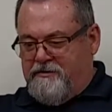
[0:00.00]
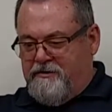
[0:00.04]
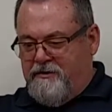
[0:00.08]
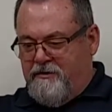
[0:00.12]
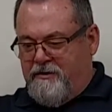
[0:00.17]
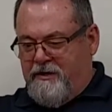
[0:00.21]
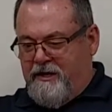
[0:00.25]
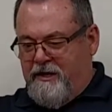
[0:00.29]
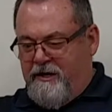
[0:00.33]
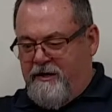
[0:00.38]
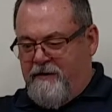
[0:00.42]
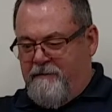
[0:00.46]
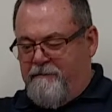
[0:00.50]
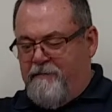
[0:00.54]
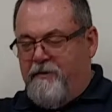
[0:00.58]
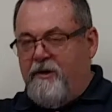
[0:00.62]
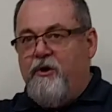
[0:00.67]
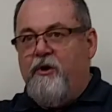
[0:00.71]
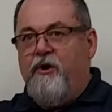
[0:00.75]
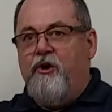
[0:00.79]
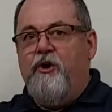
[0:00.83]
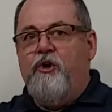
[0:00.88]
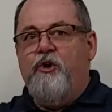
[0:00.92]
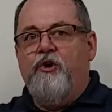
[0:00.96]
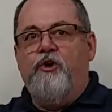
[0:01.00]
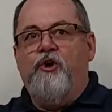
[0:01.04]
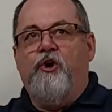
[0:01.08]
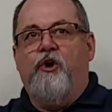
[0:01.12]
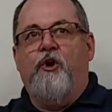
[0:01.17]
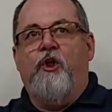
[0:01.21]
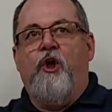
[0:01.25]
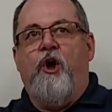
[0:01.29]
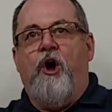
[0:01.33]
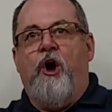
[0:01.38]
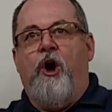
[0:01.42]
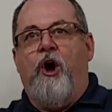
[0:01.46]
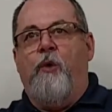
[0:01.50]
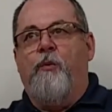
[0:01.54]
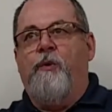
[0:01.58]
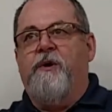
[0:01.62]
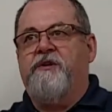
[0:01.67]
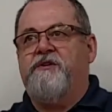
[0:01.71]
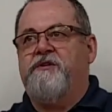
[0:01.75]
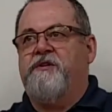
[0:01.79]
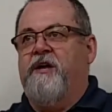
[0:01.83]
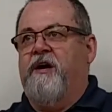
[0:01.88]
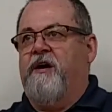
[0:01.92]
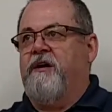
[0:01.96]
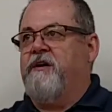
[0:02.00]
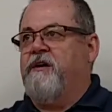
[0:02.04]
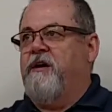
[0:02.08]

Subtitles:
Okay. You'll always get